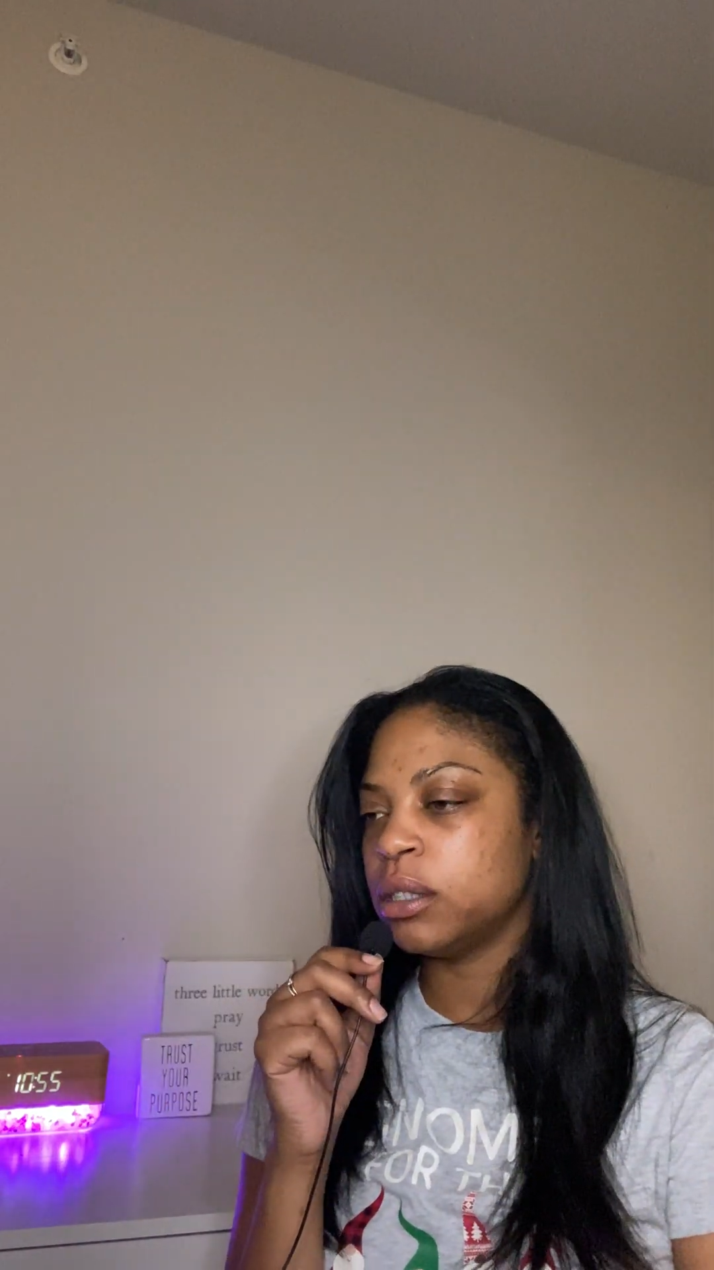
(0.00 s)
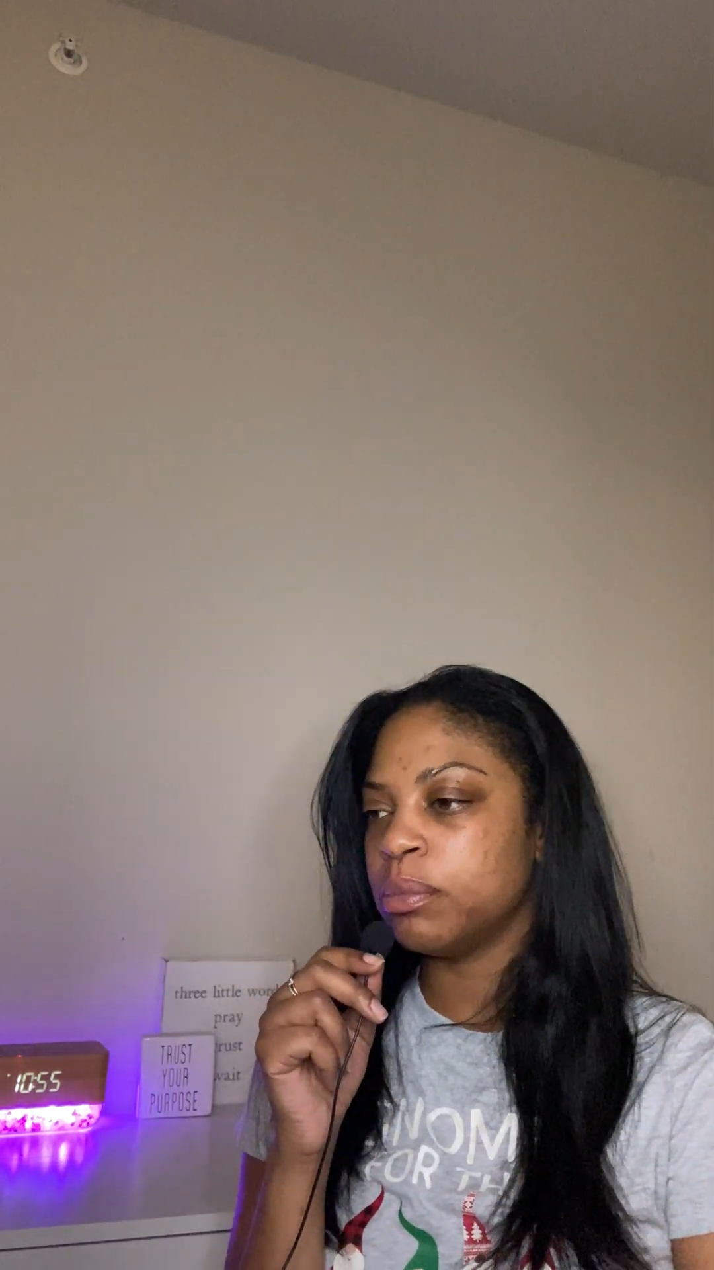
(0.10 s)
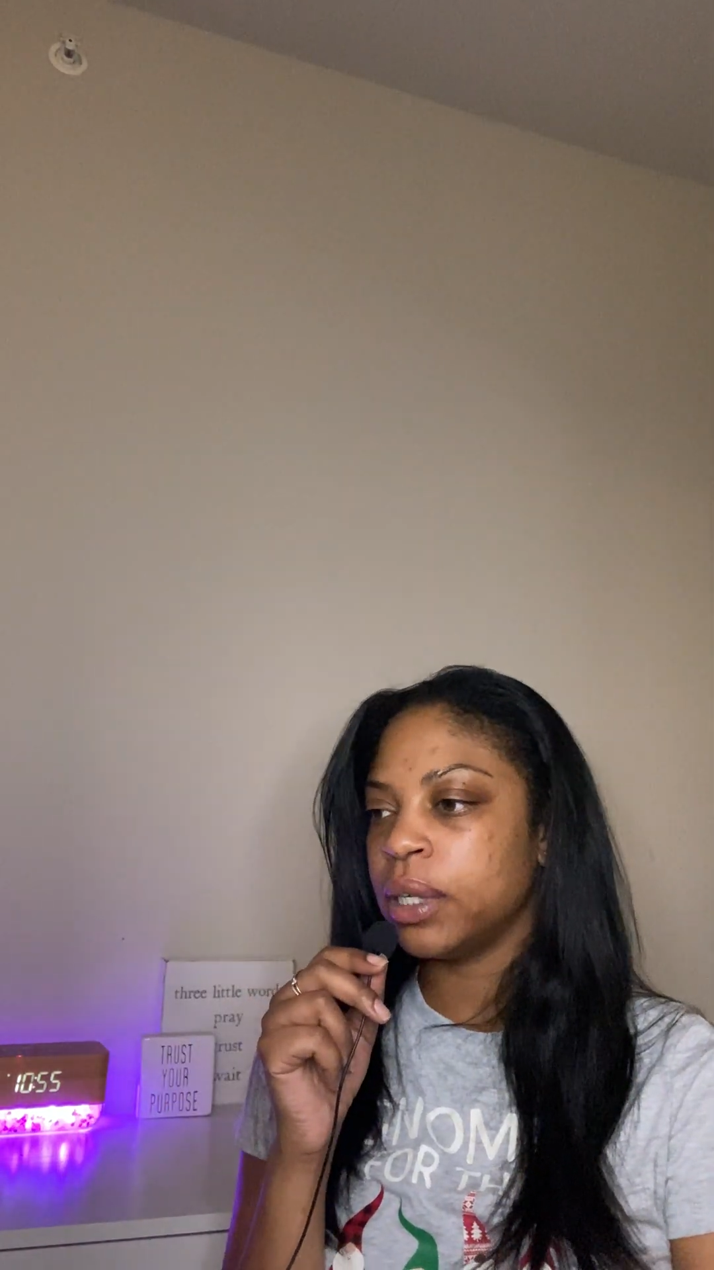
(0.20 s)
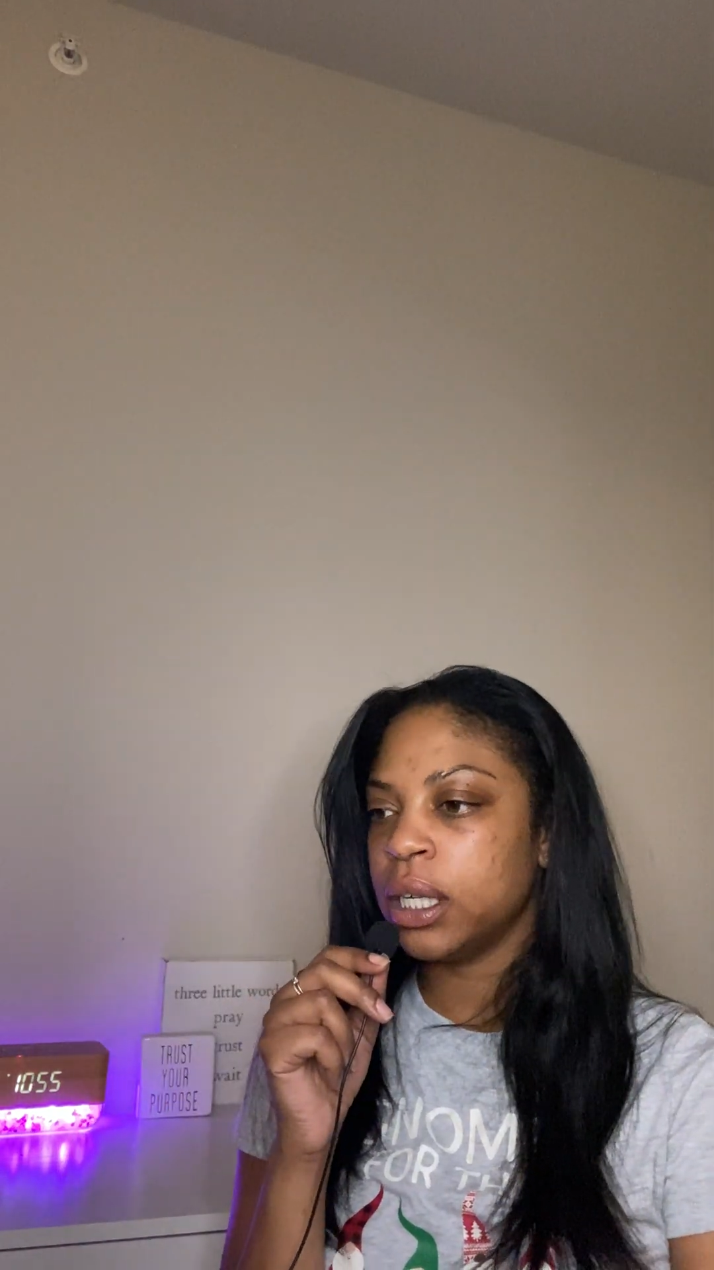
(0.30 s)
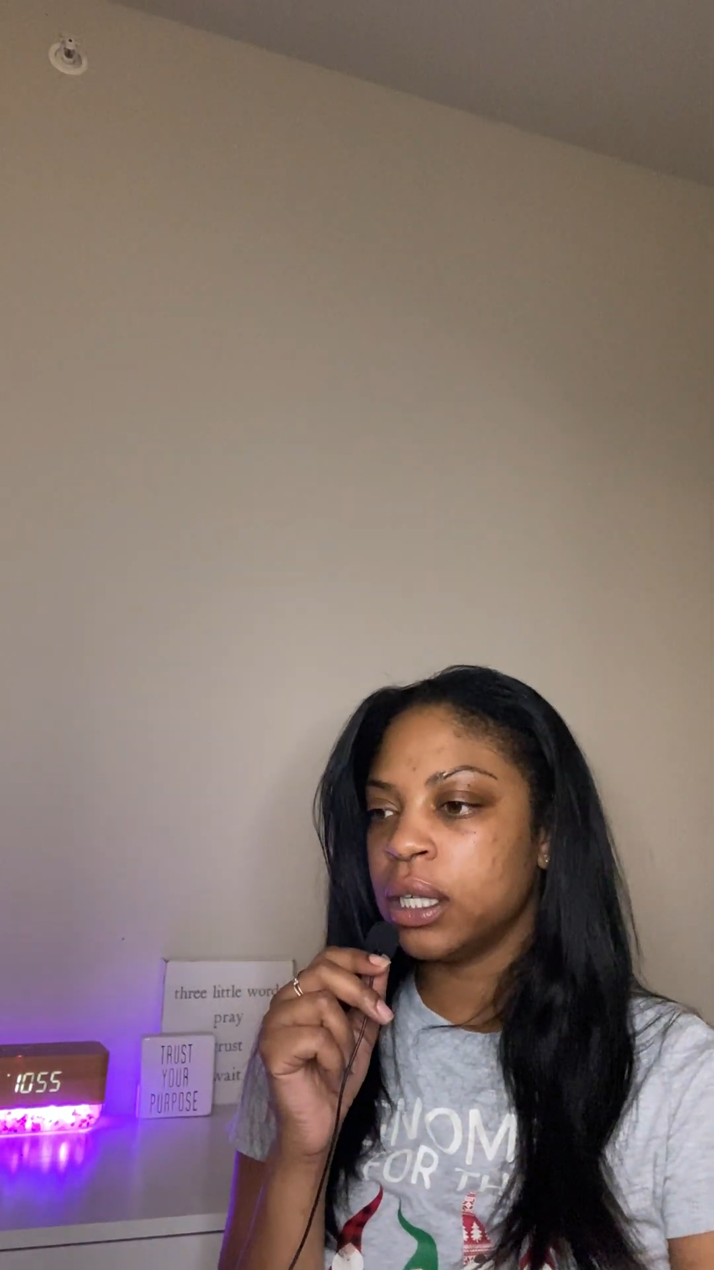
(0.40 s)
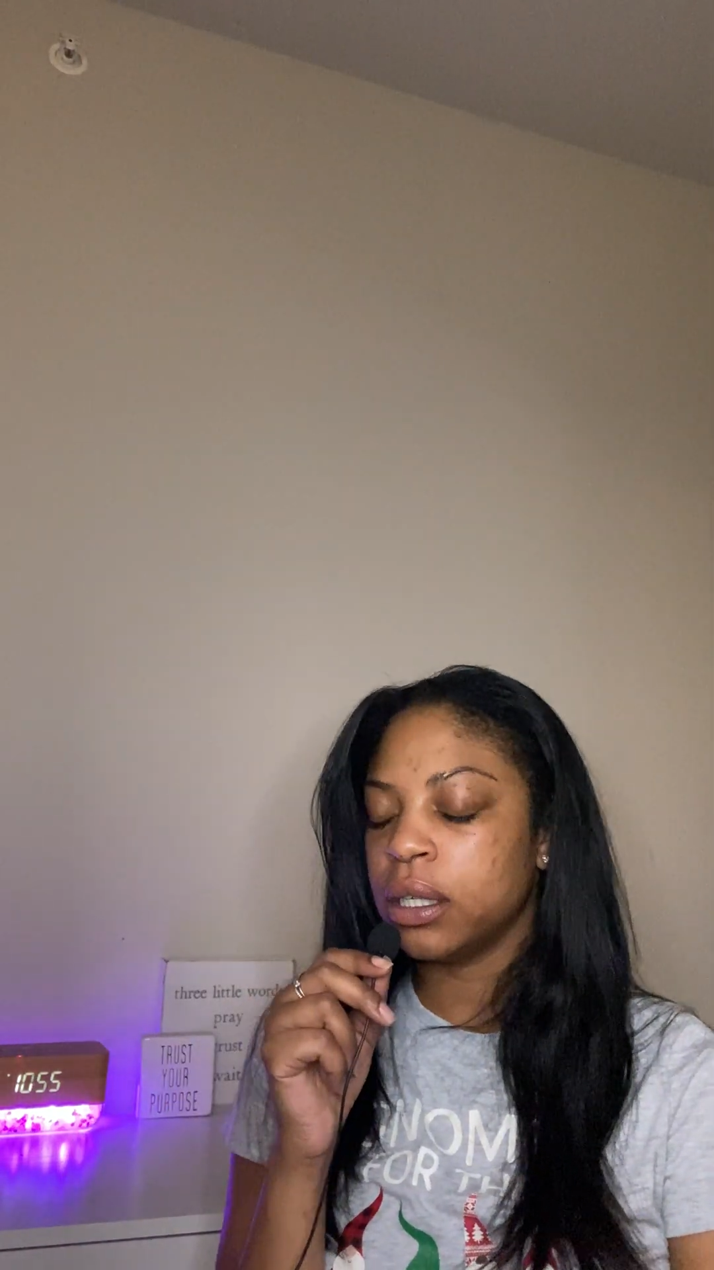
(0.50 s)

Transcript: spread